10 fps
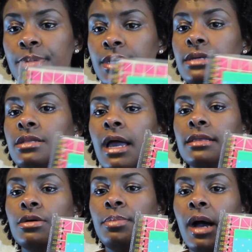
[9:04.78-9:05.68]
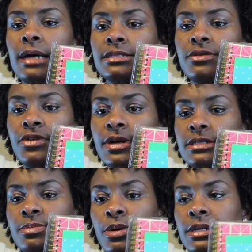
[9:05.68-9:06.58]
put in like little positive or
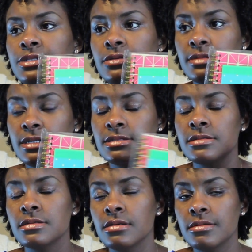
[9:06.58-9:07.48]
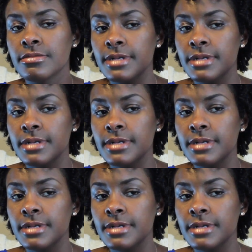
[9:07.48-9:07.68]
inspirational things to